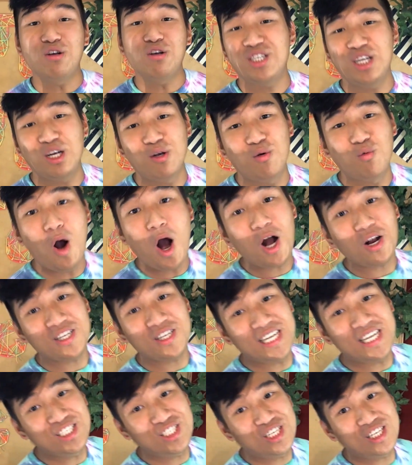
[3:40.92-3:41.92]
she walked
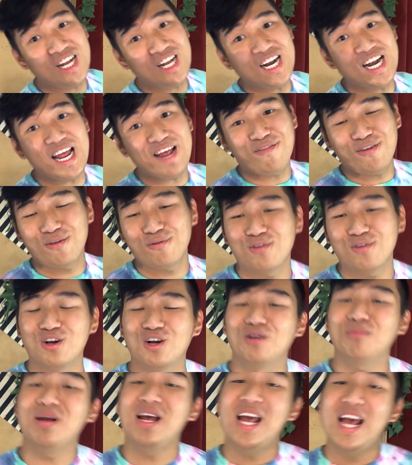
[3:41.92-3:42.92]
into the living room
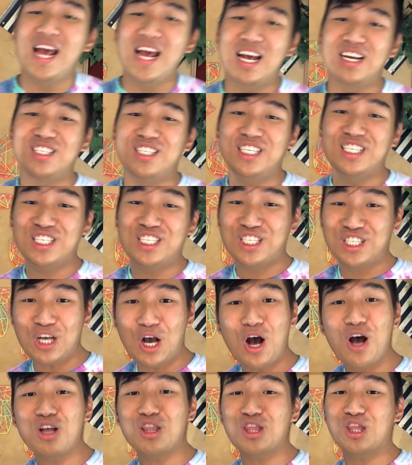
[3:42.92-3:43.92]
and she
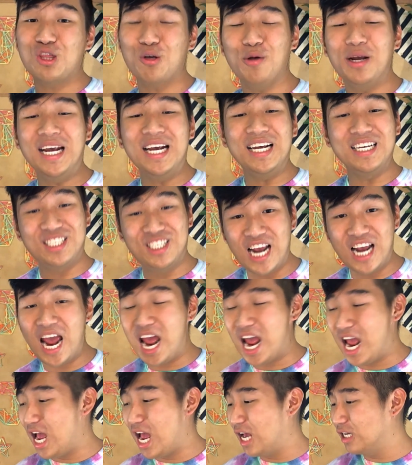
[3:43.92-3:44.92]
saw three
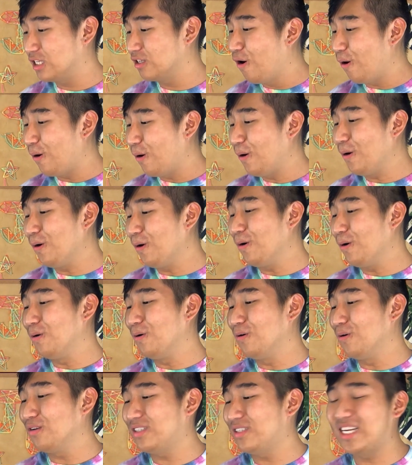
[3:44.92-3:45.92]
chairs.
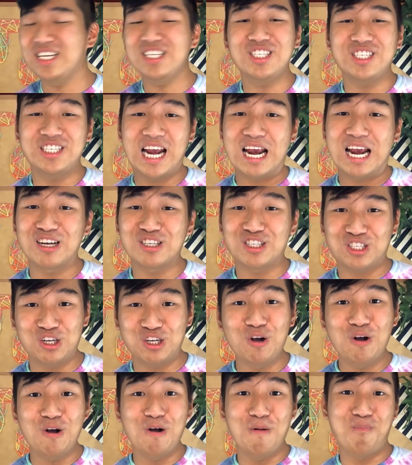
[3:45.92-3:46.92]
Oh, this chair's
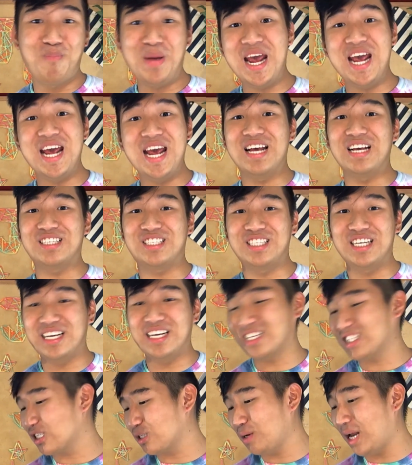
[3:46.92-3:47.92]
too big, she
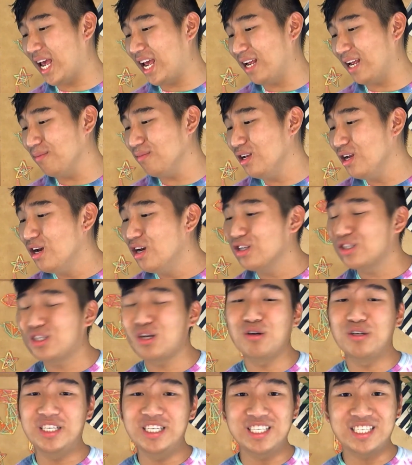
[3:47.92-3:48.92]
exclaimed. So
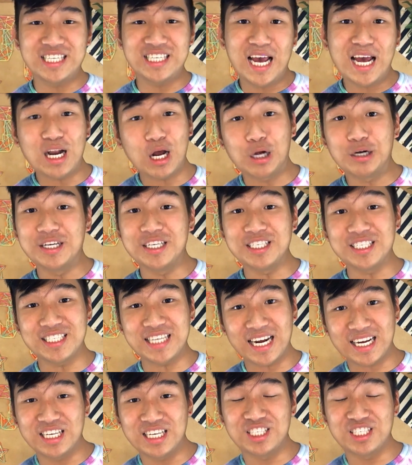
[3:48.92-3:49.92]
she sat on the
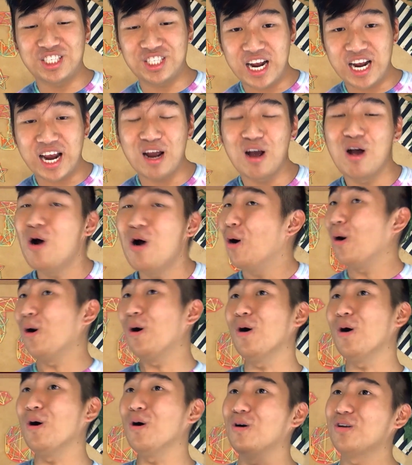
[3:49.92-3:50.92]
second chair.
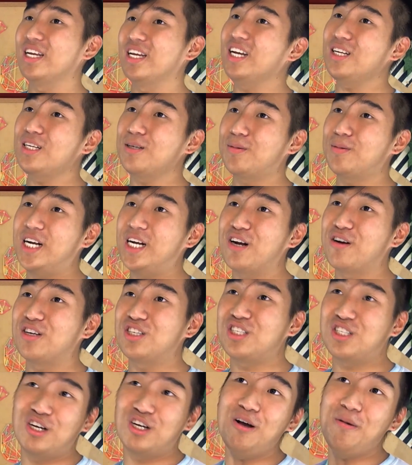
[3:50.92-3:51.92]
Oh, this chair is
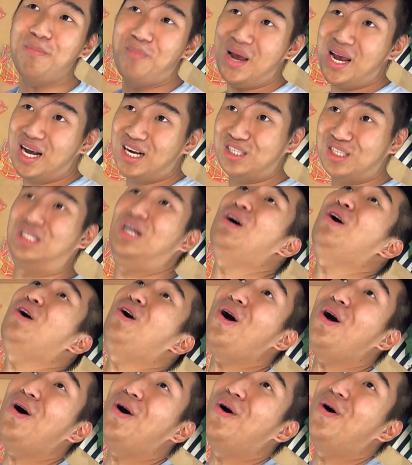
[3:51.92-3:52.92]
too big
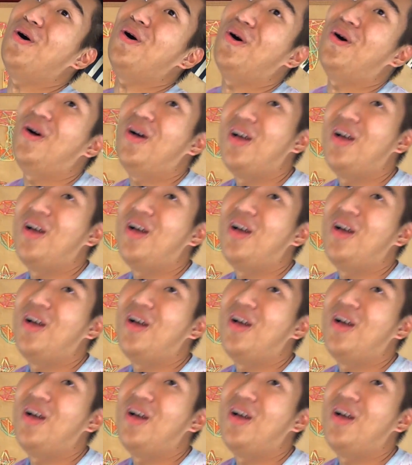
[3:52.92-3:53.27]
too.